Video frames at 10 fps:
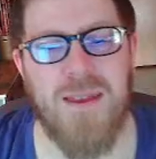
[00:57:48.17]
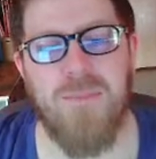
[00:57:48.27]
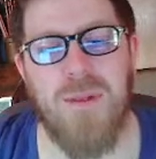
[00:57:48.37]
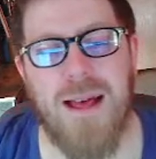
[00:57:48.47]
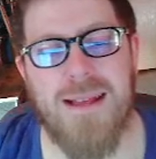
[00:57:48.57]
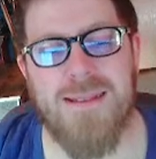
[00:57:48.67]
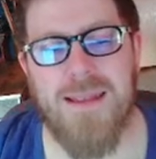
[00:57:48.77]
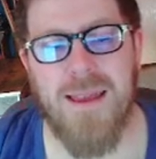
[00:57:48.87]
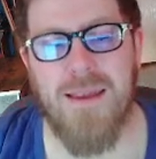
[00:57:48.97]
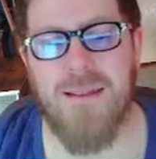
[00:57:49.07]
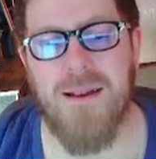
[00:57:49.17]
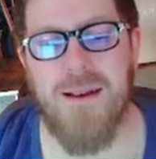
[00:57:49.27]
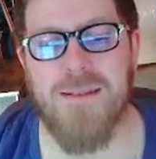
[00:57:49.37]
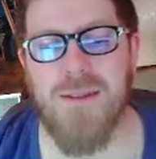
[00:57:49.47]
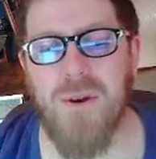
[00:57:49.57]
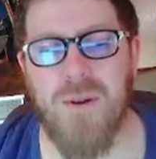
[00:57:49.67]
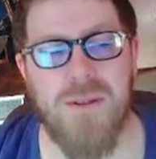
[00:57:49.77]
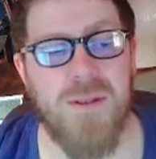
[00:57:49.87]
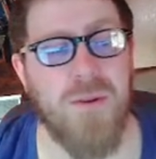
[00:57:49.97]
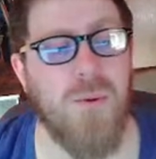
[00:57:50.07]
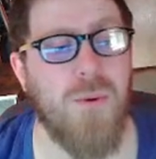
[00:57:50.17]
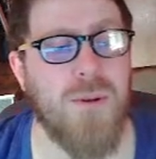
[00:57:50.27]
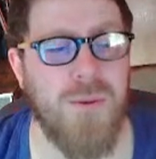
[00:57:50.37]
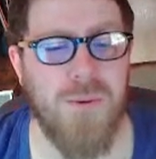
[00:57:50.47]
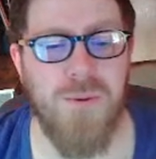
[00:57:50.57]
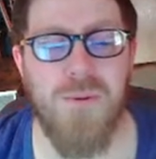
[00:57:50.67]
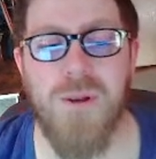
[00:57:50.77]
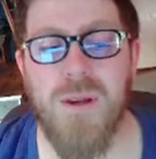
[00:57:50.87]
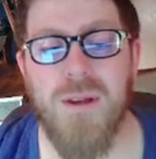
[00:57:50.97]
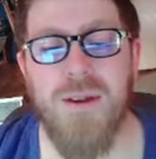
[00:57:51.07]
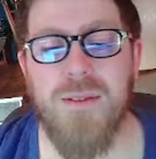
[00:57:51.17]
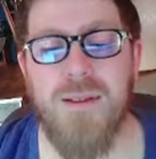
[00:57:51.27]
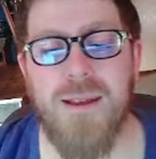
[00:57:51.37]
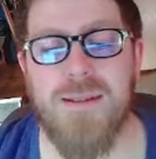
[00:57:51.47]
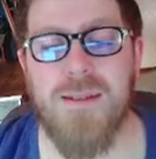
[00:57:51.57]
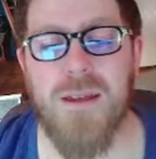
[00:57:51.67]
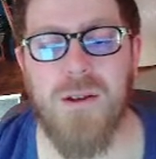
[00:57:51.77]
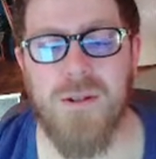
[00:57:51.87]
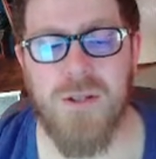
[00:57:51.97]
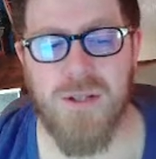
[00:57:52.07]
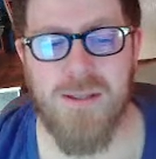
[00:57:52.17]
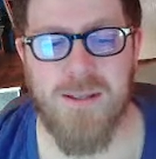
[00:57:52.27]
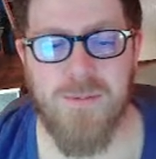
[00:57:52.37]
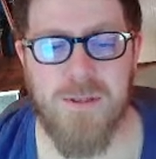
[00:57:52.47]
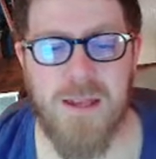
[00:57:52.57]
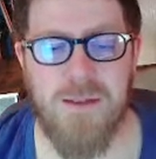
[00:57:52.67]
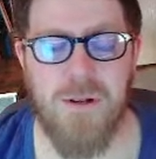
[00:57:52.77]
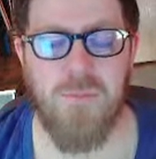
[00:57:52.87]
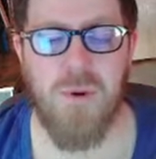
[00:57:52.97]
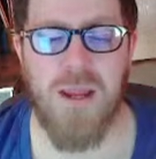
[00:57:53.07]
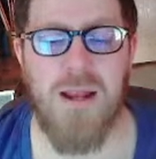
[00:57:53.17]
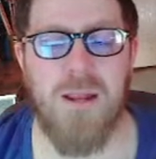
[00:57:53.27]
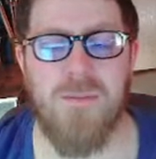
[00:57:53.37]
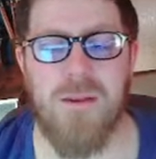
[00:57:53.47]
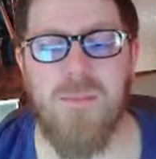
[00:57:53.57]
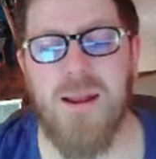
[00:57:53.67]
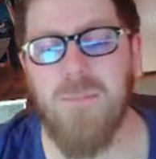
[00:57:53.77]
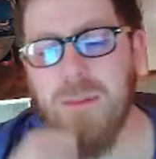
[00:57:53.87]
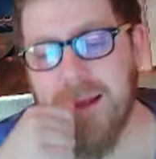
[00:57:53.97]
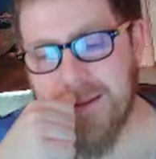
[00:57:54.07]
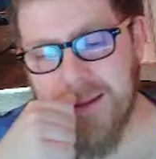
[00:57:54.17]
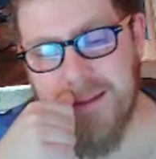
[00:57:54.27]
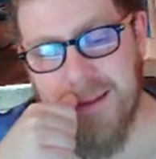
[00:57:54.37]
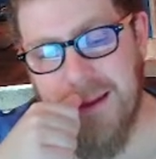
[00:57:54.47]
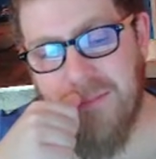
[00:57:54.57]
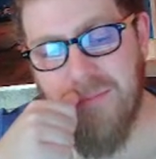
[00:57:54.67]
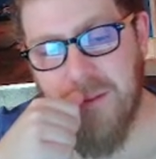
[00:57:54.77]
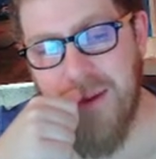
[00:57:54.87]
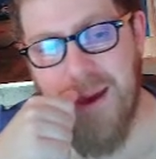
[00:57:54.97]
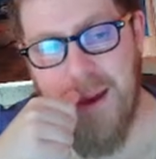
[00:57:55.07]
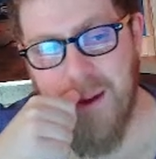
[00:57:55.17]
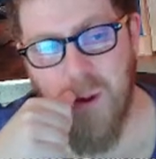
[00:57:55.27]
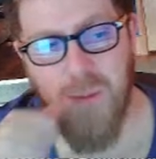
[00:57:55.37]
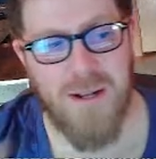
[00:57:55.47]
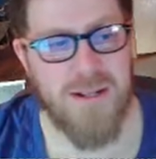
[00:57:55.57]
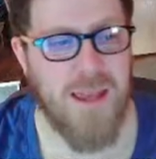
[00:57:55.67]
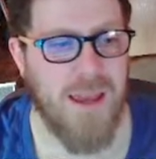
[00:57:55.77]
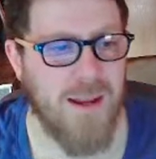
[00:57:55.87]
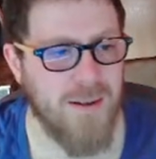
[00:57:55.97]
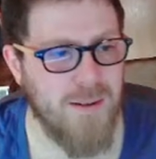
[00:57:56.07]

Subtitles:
plastic, last known as an autoon. The nesting consciousness was able to bring anything made of plastic to life, no matter how mundane.